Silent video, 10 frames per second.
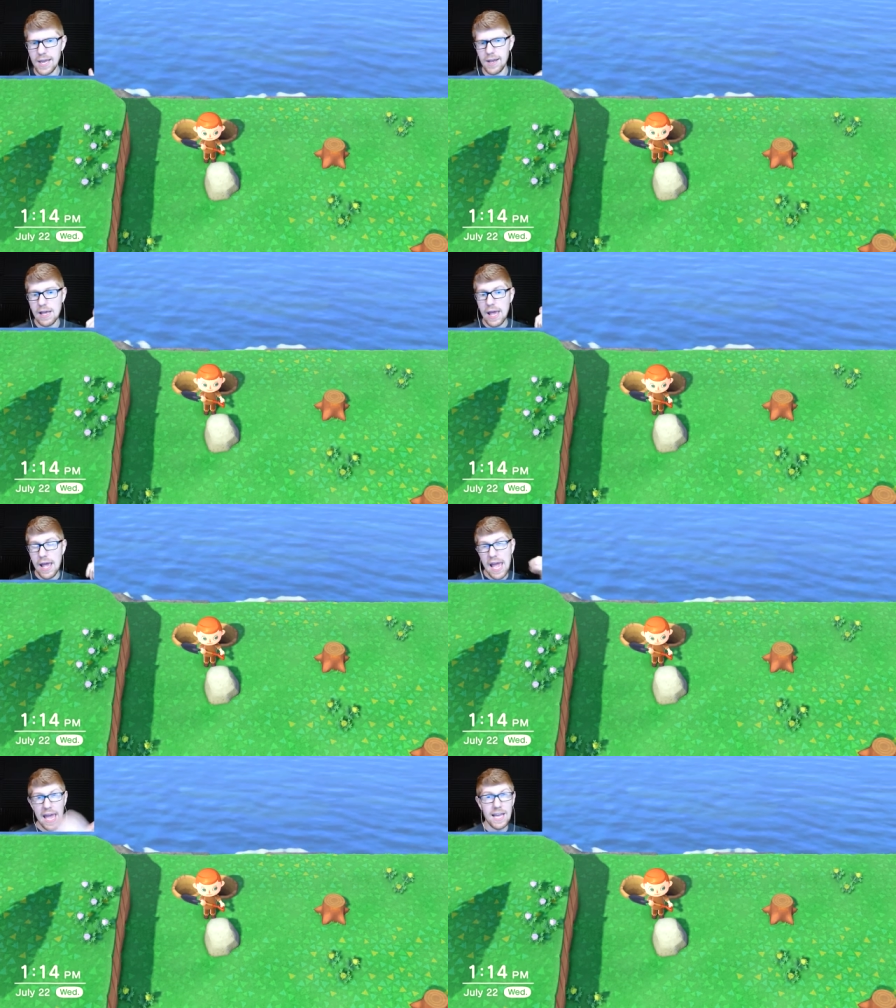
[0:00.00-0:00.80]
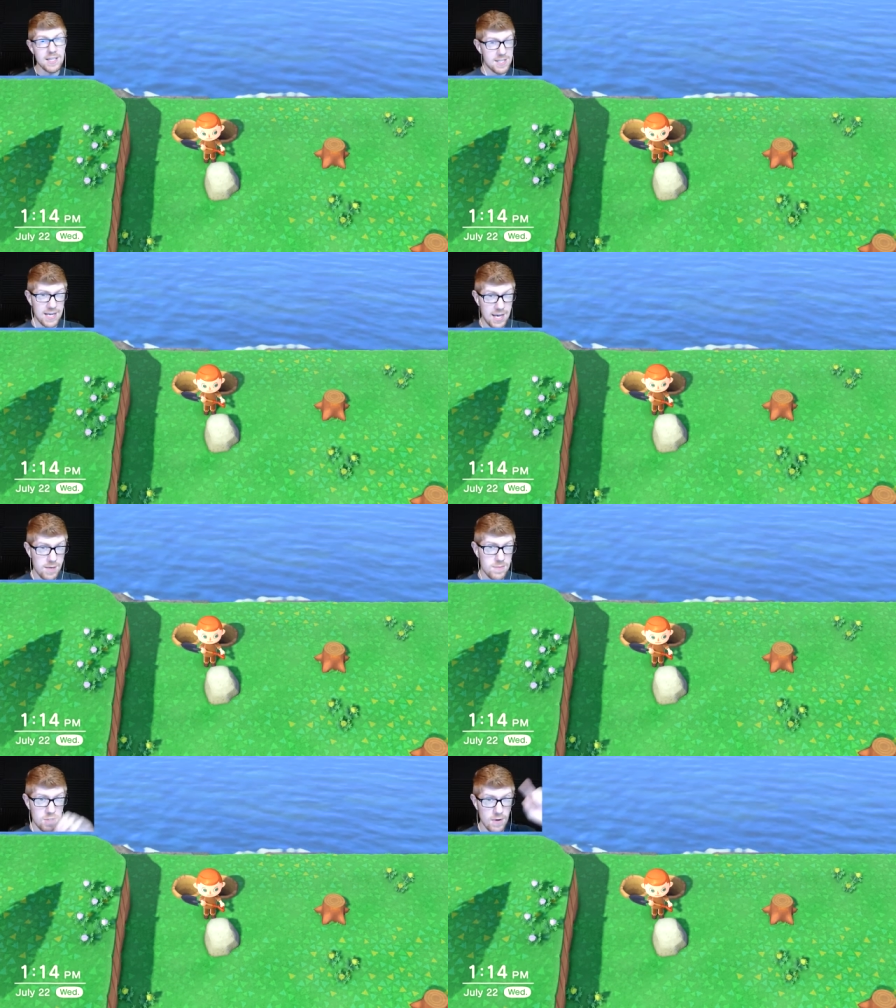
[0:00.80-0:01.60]
it eight
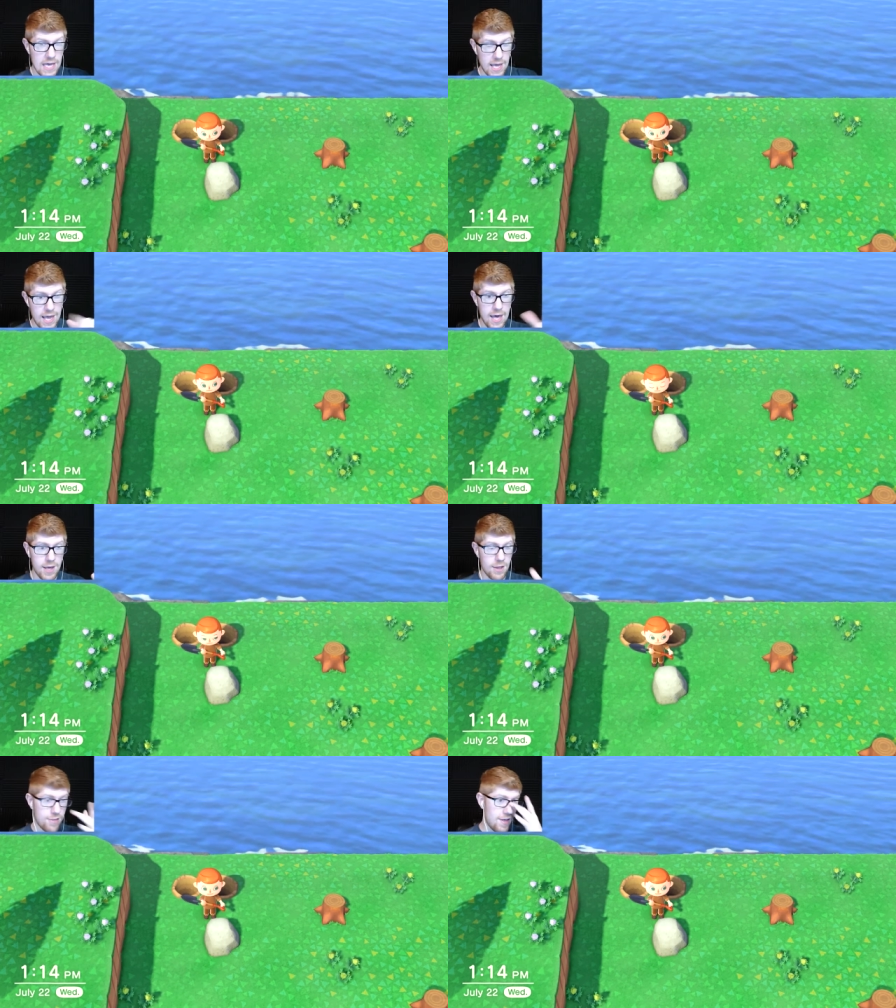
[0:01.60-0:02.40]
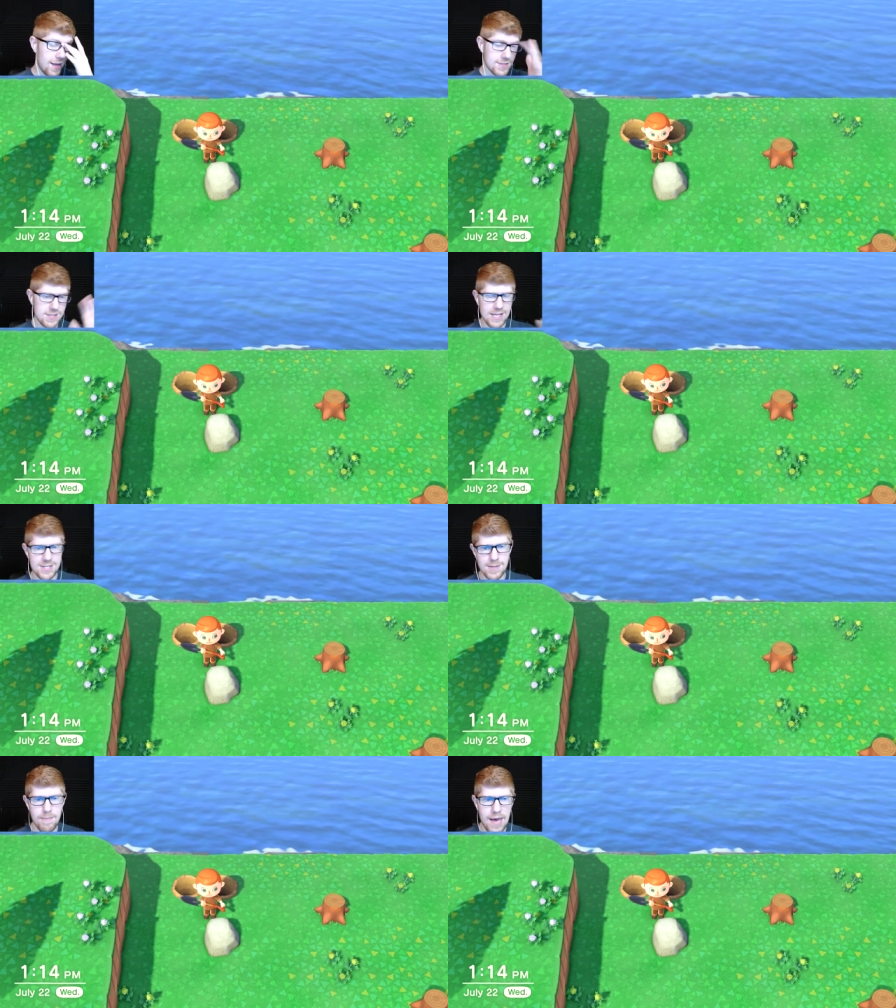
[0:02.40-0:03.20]
times, you get eight things, and
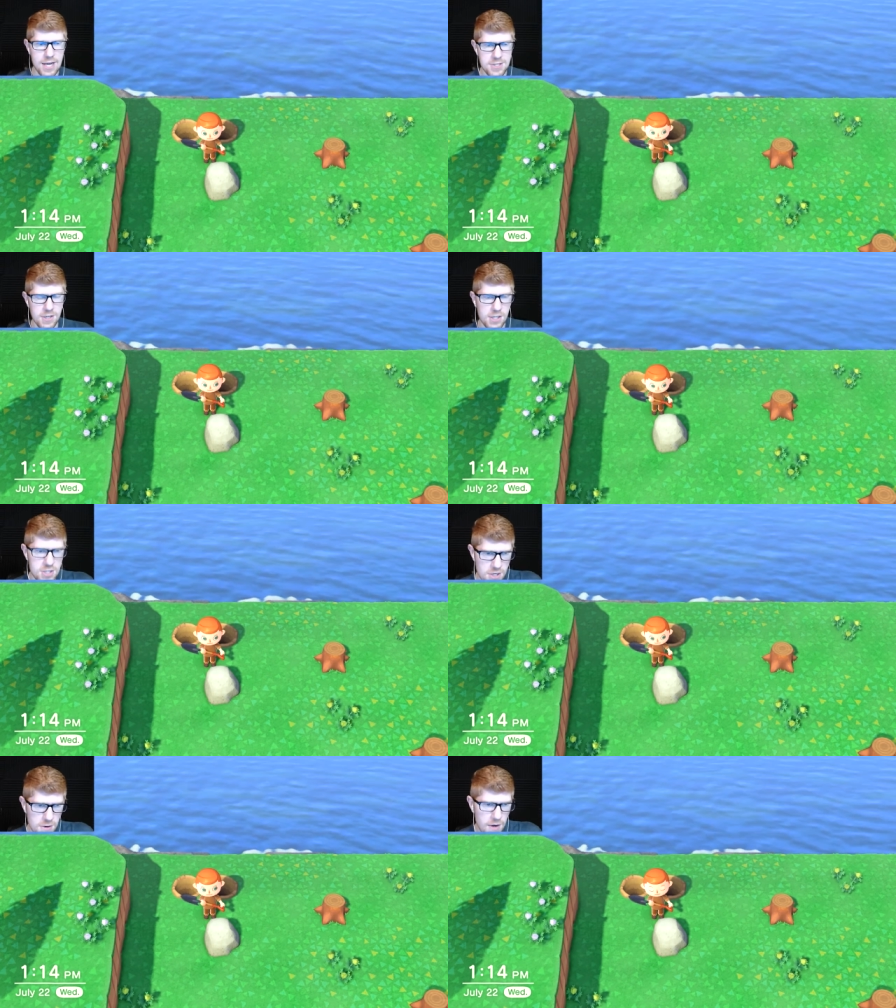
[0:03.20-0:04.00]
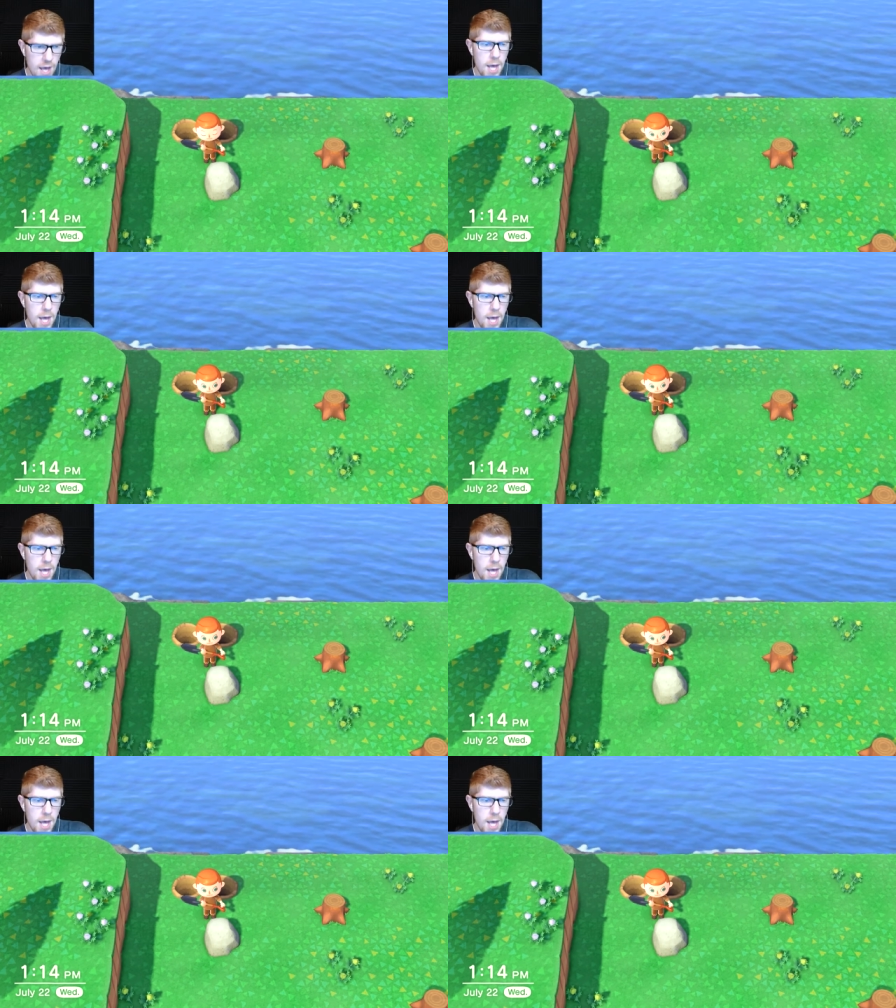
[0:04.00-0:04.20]
that's the max you can do.